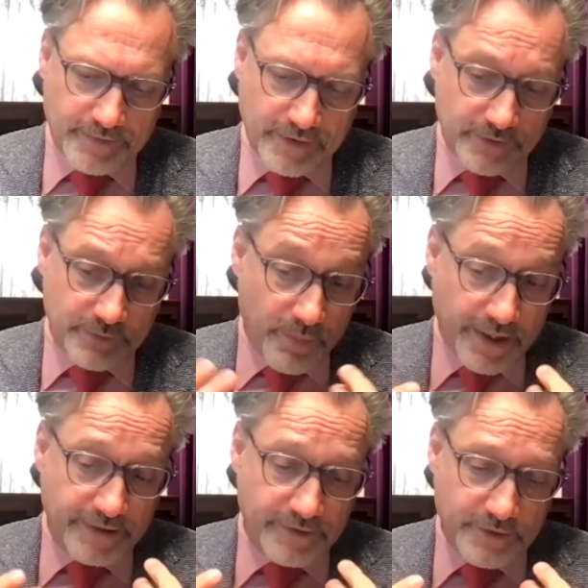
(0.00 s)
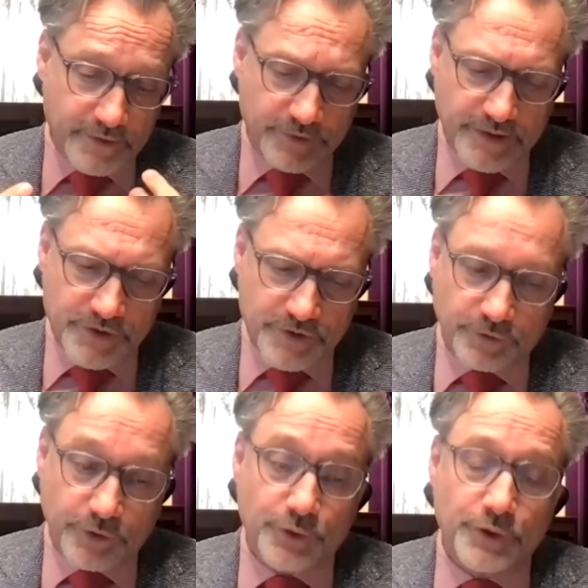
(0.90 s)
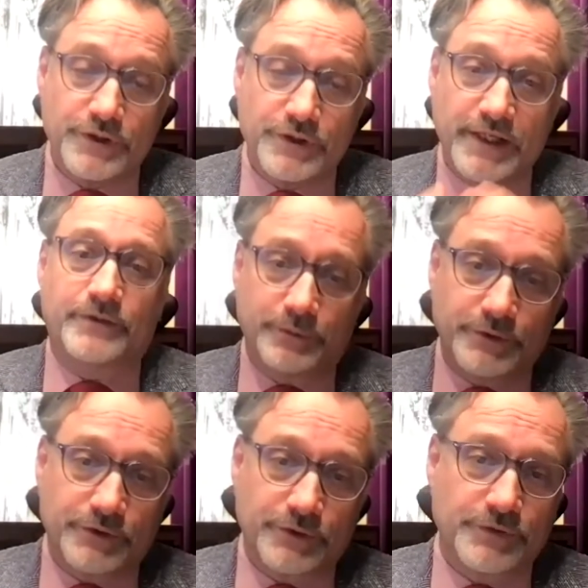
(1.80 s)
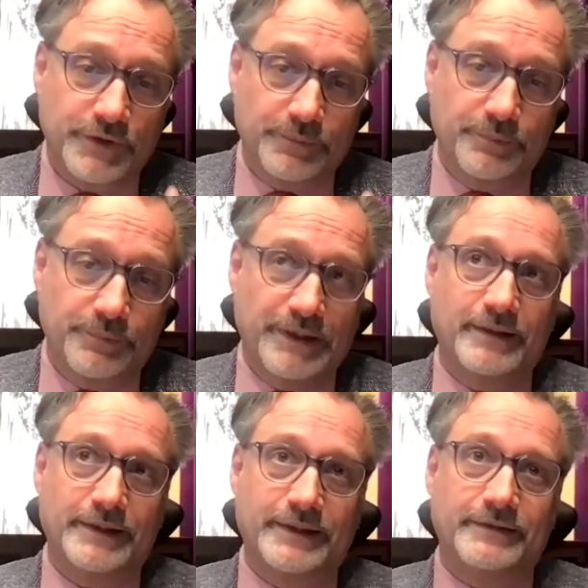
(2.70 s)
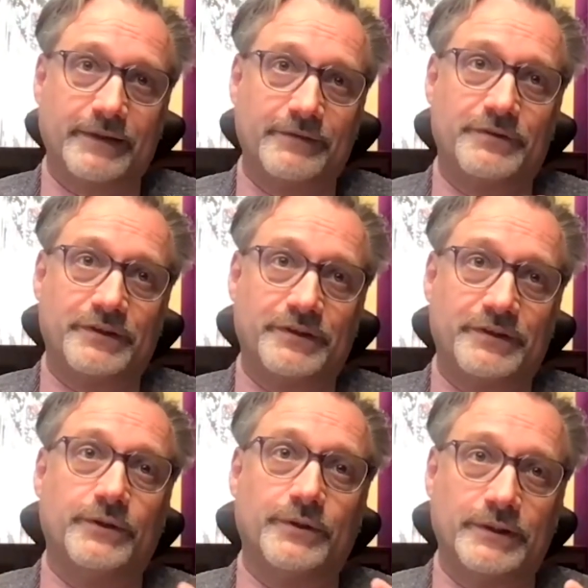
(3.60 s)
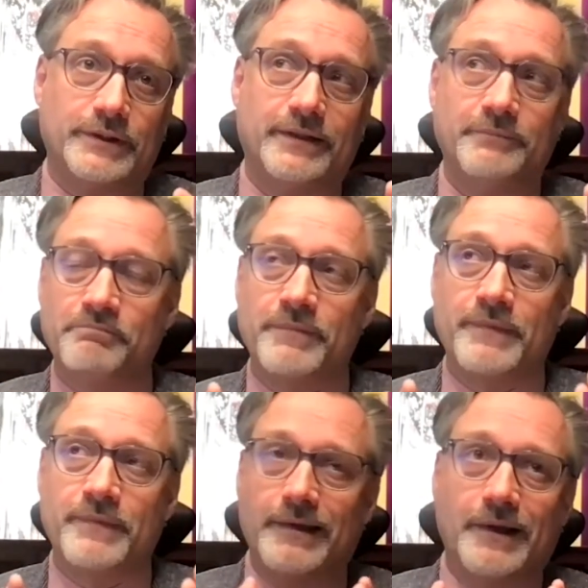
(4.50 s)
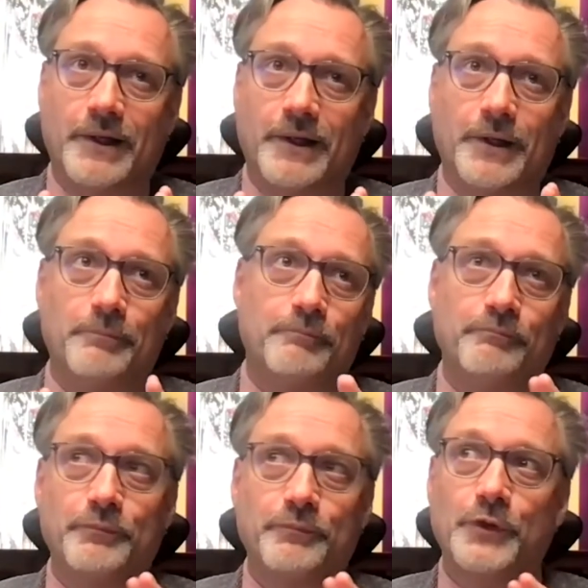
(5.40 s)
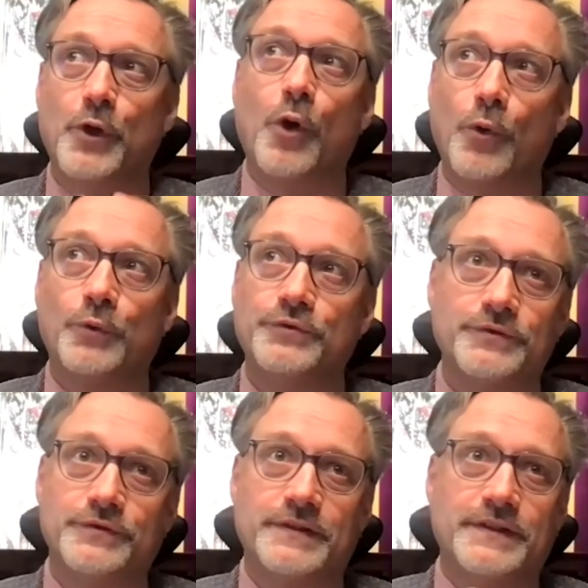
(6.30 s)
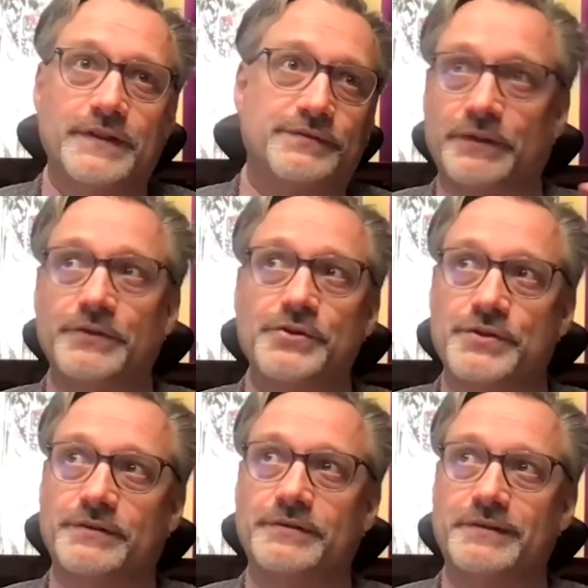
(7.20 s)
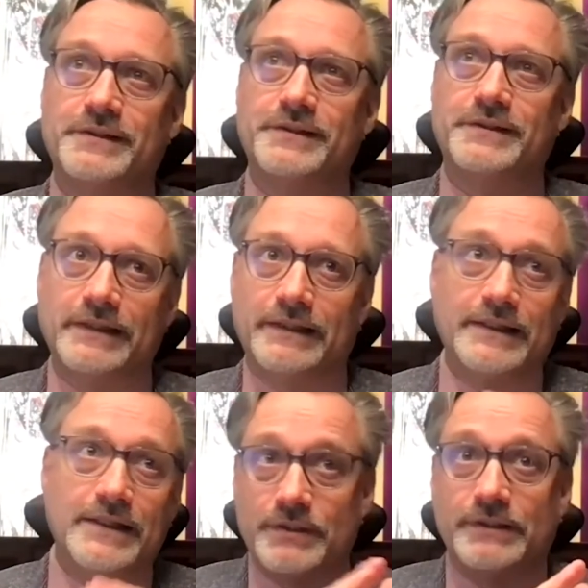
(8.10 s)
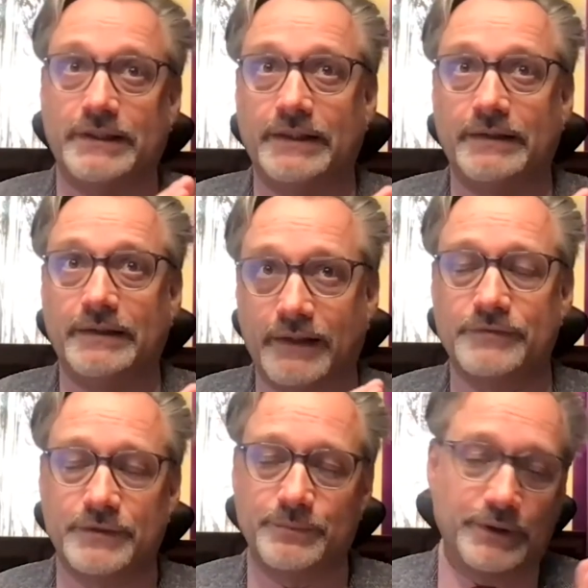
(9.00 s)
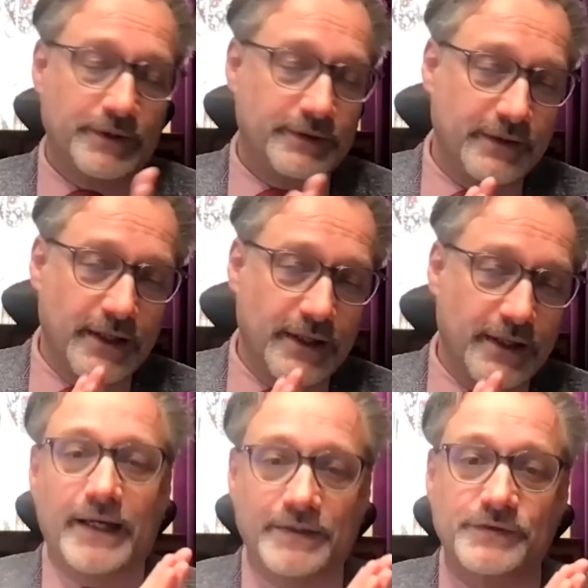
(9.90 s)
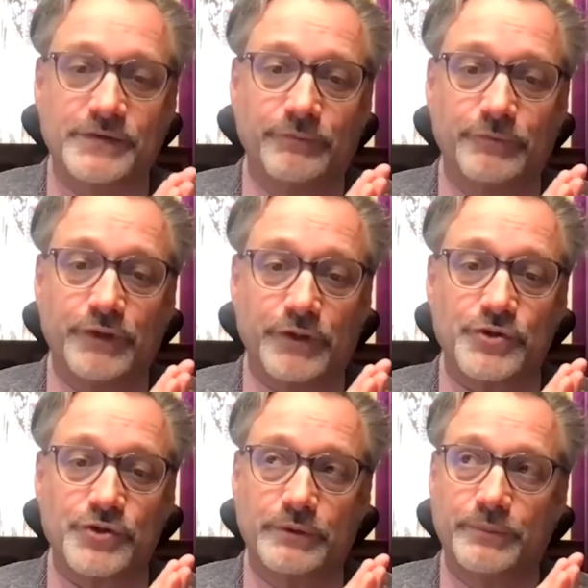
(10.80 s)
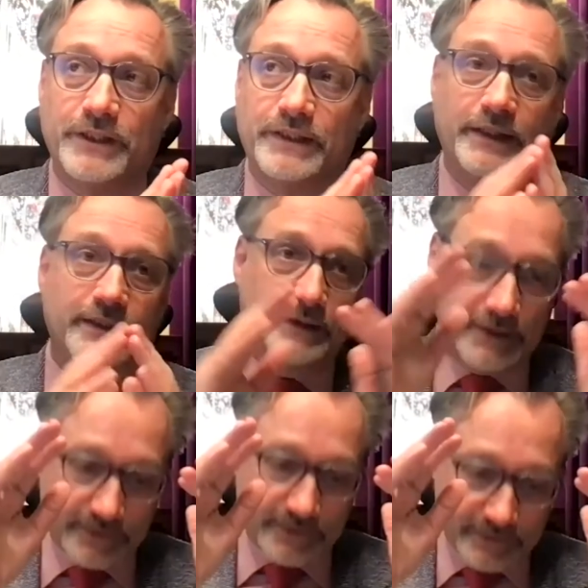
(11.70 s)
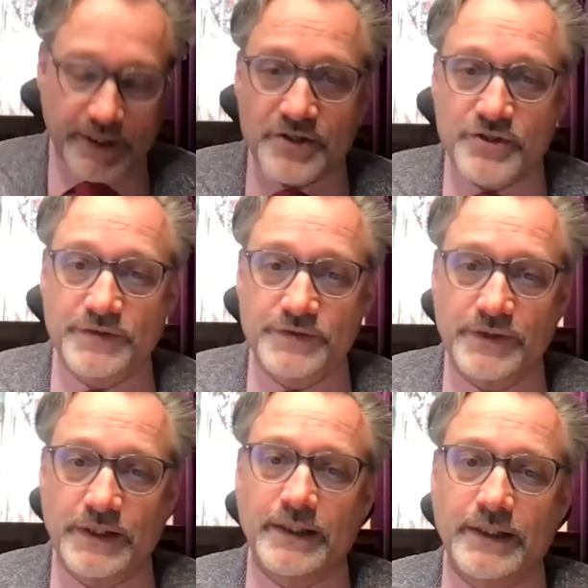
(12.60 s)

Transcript: It's my interpretation. Could achromatopsia be like a very early cone dysfunction that initially after birth has some function remaining and then it crashes?